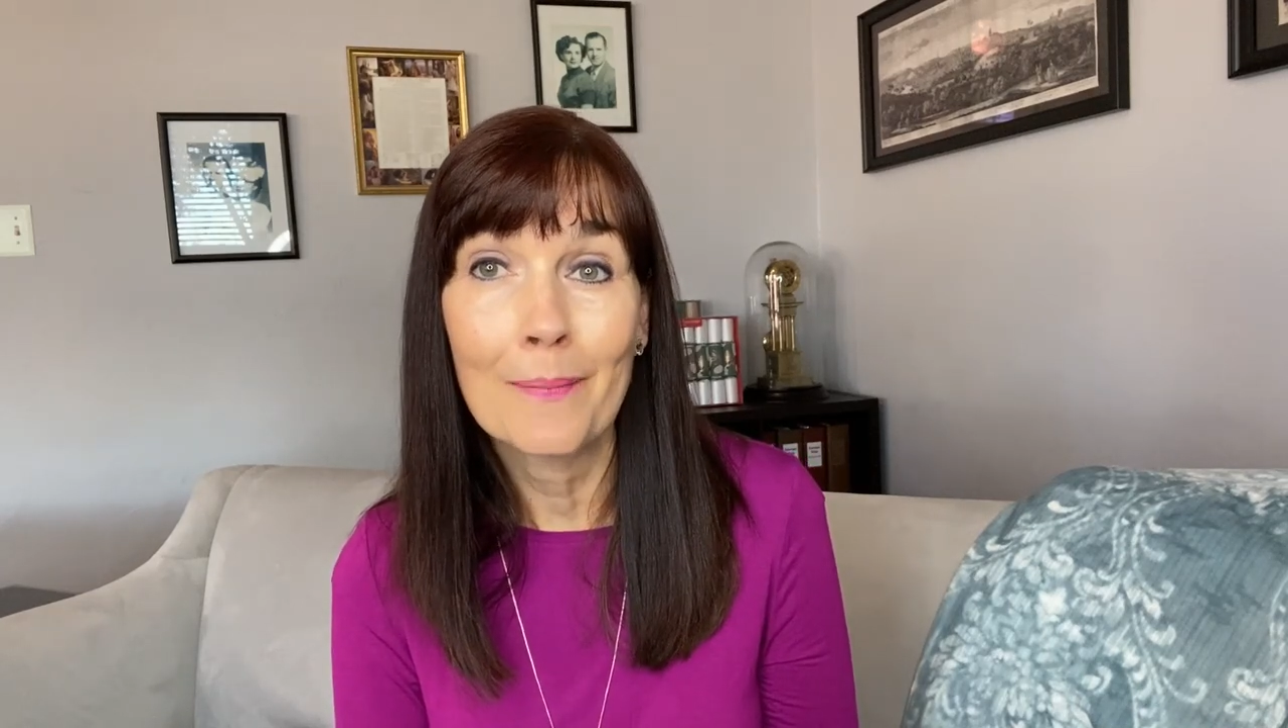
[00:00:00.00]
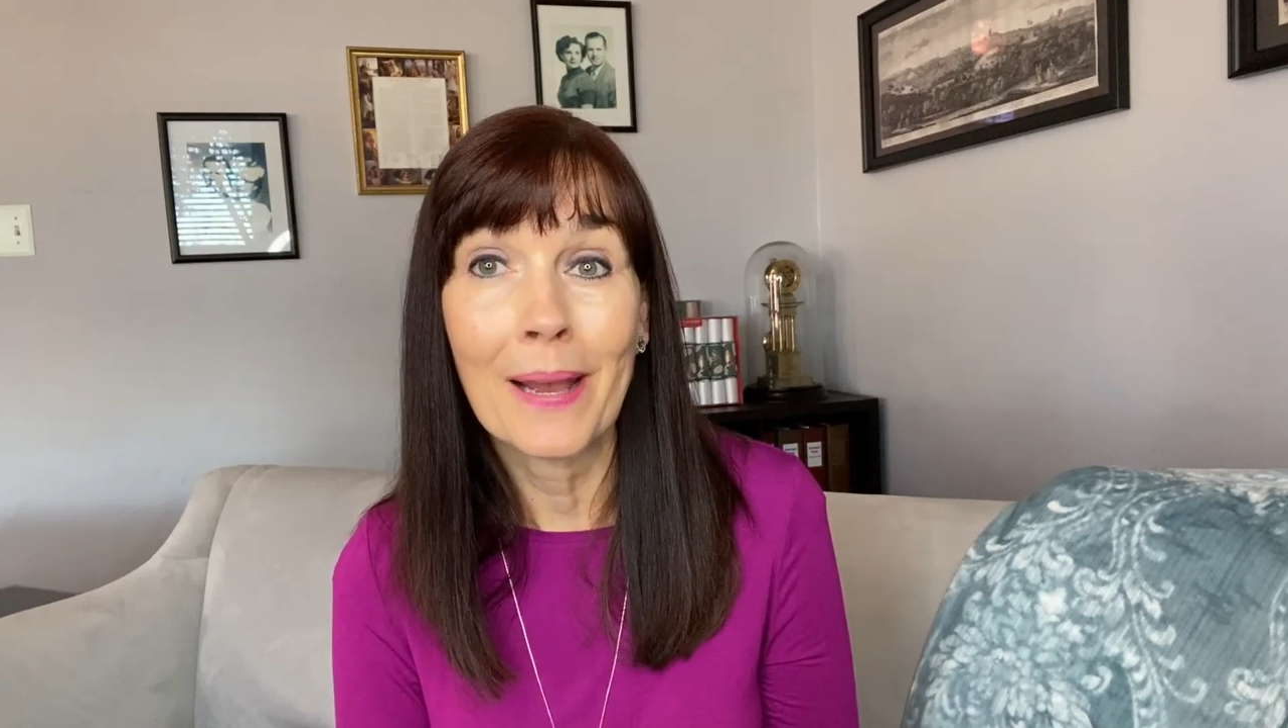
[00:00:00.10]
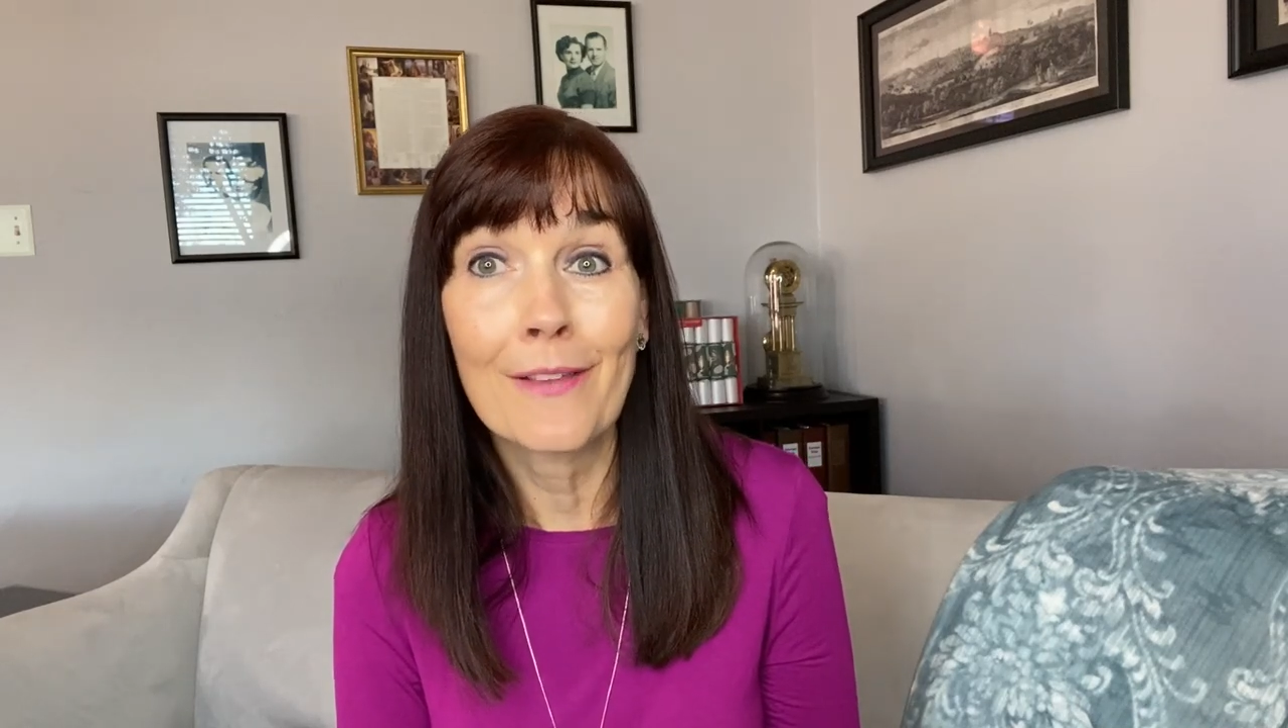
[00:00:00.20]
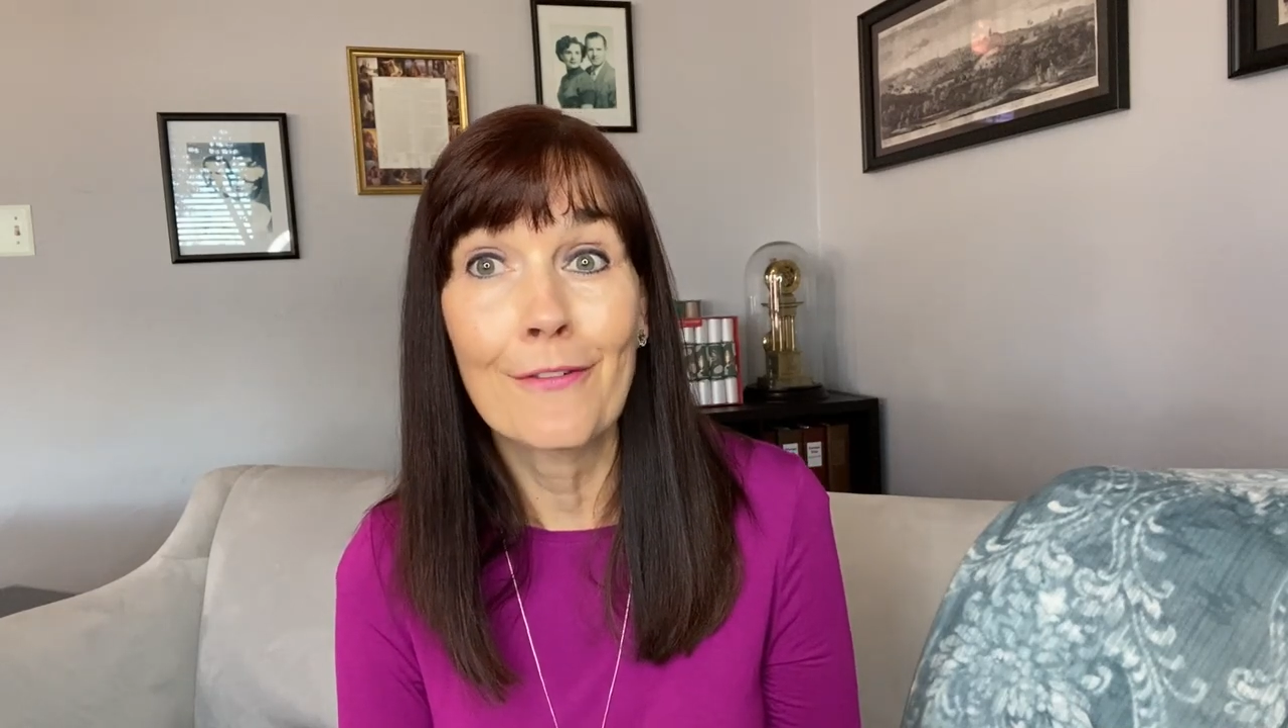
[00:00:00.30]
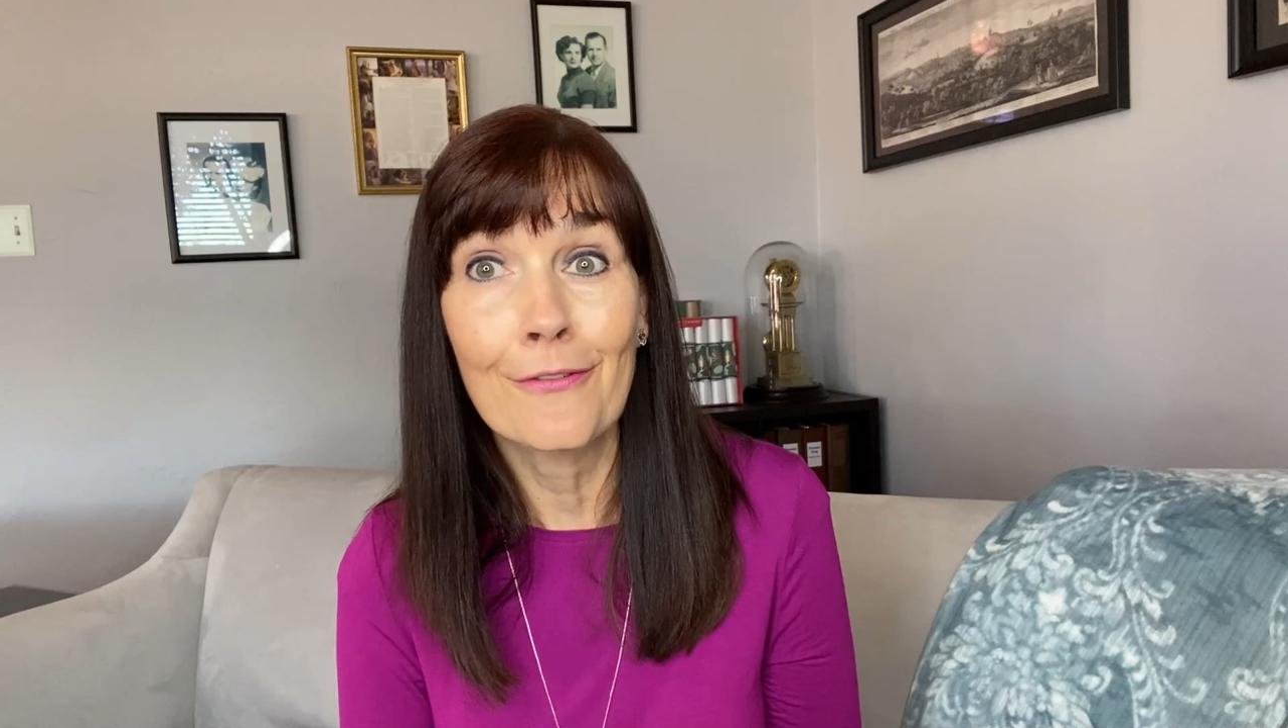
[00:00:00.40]

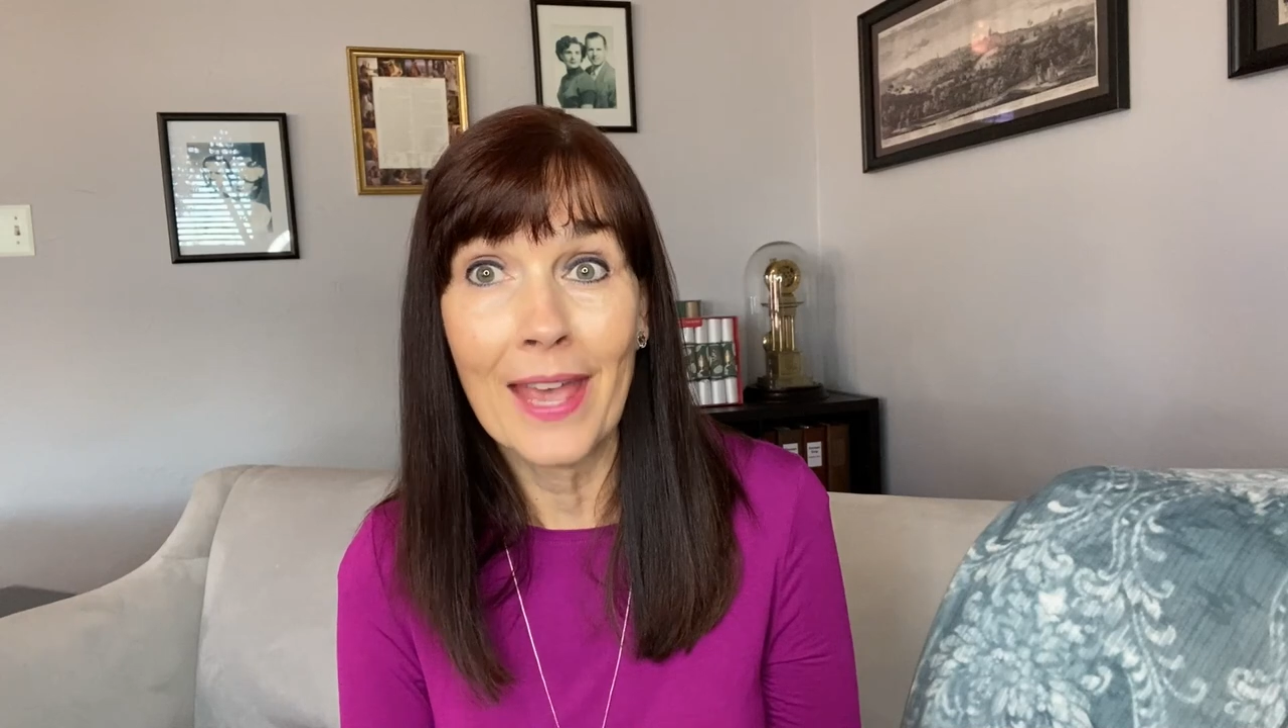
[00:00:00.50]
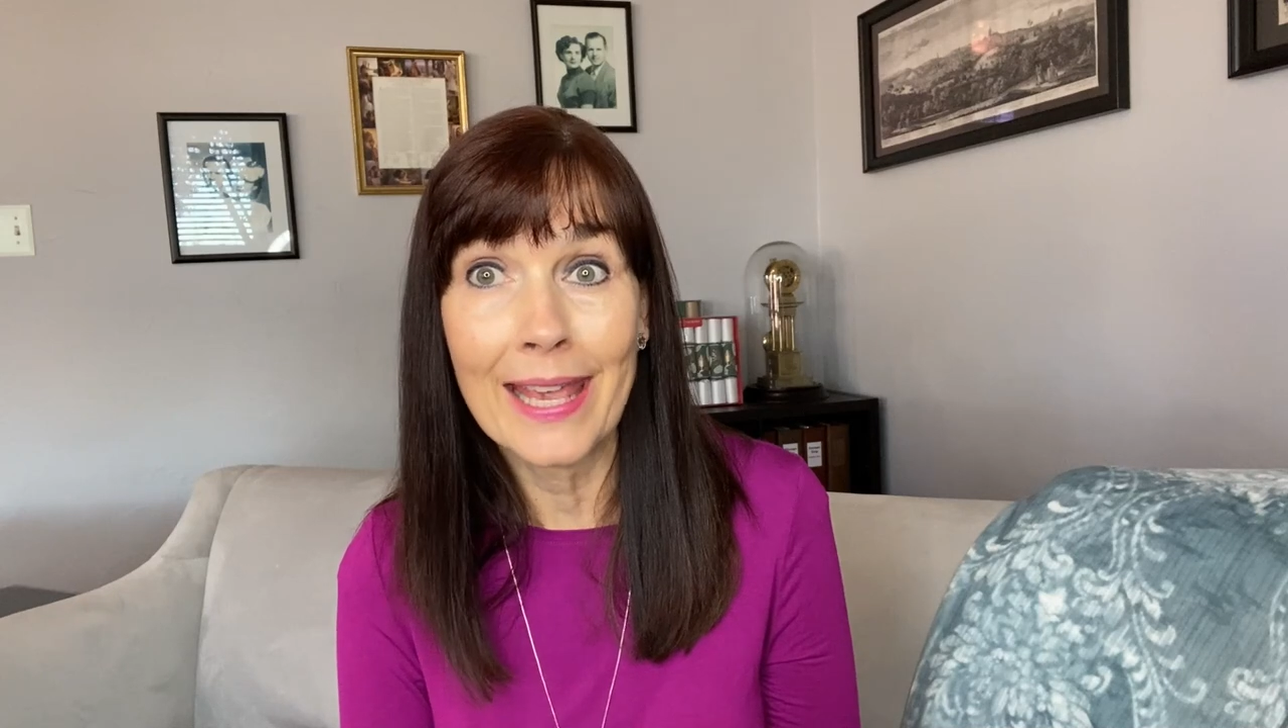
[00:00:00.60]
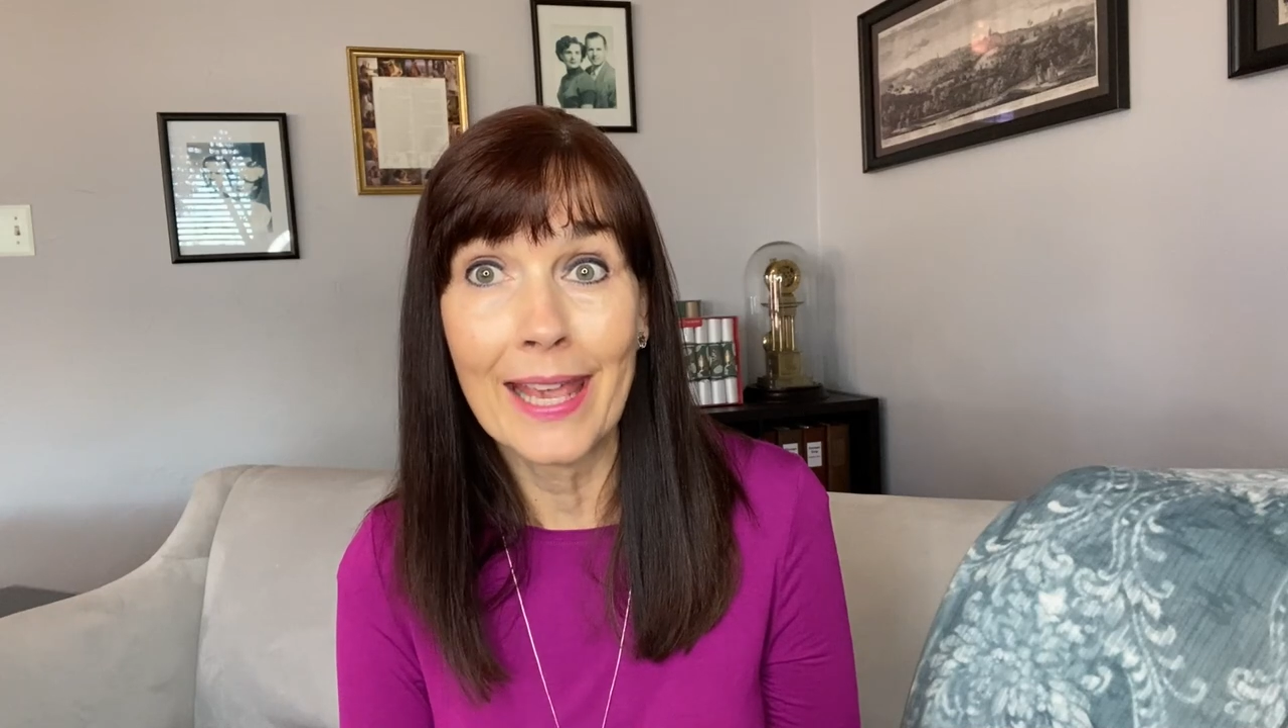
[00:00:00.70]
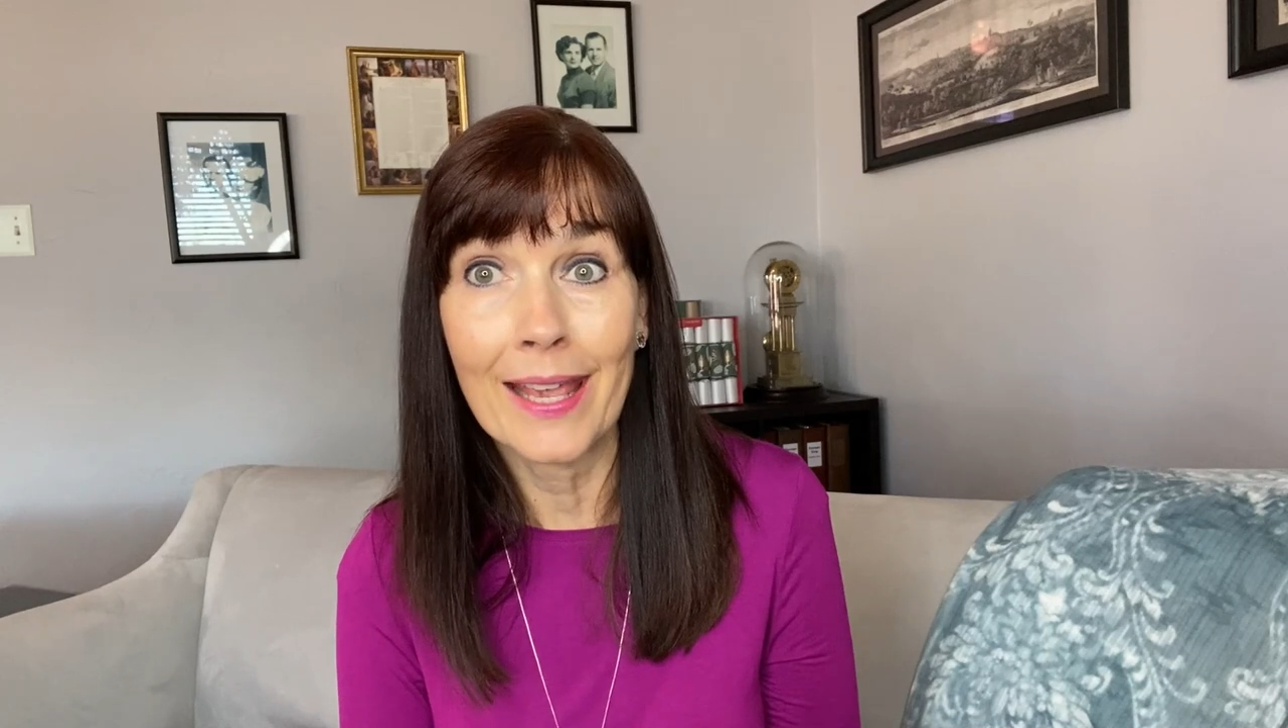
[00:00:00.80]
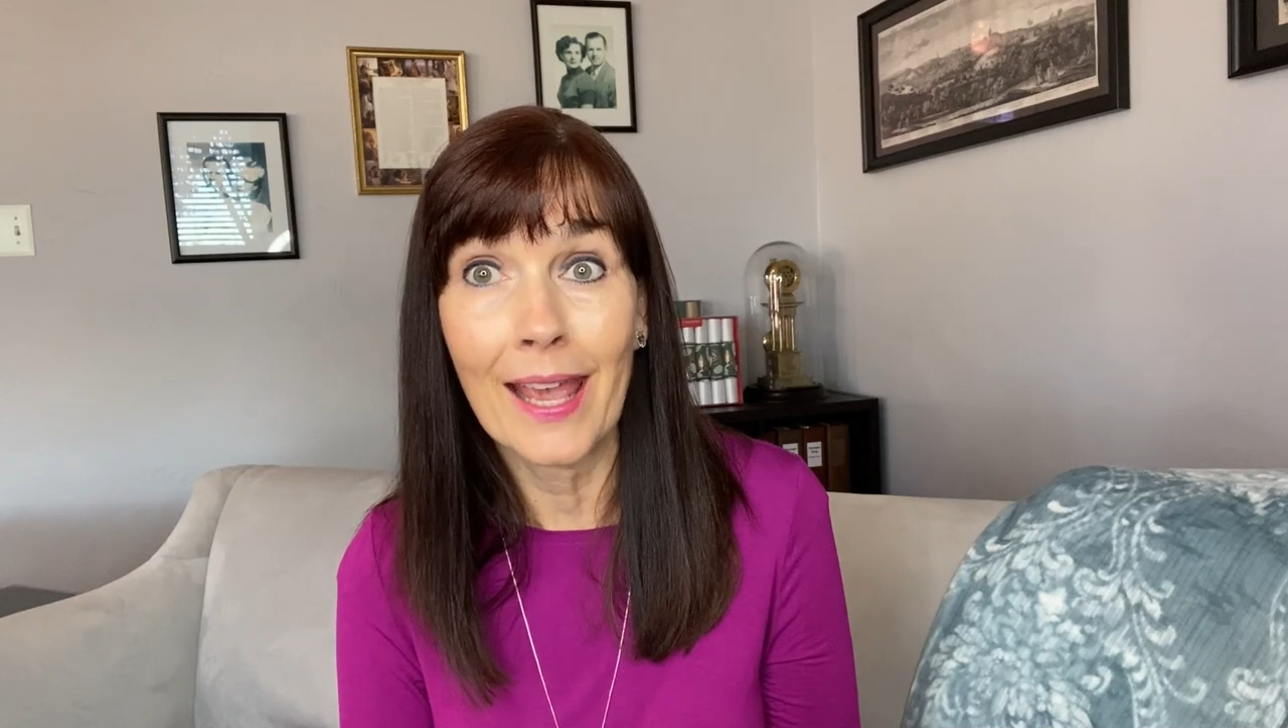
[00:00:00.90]
by
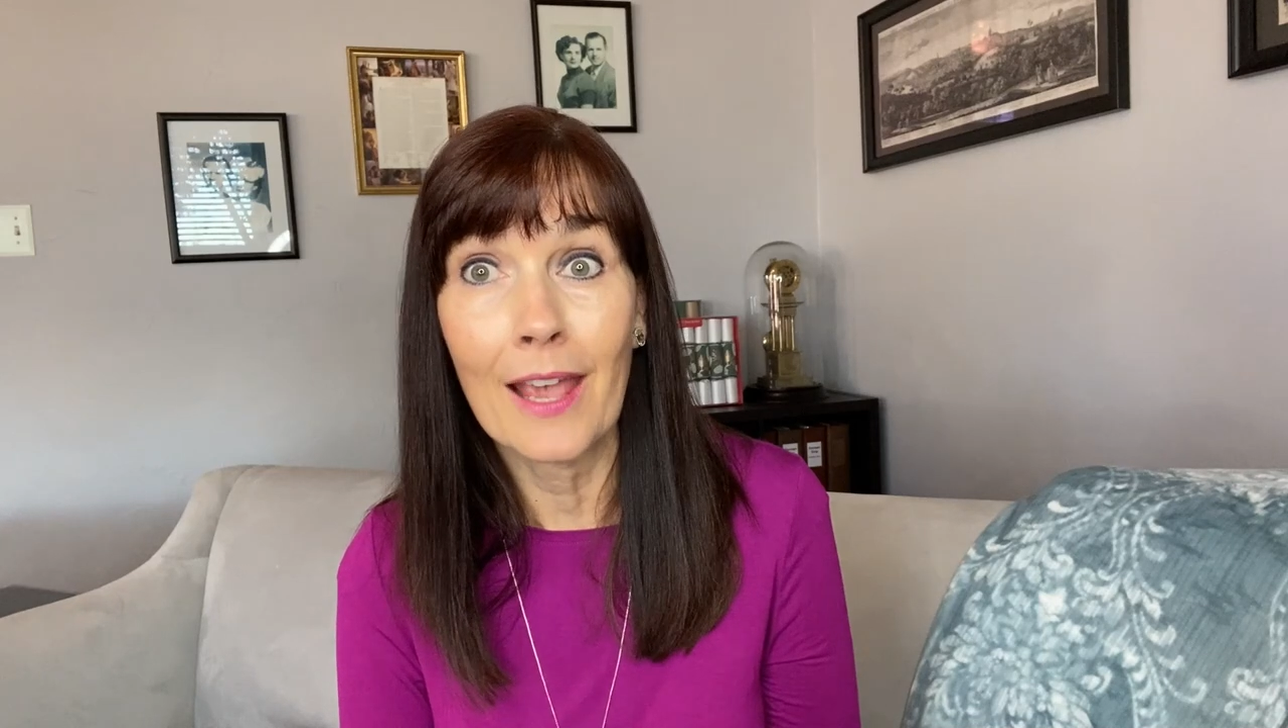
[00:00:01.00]
faking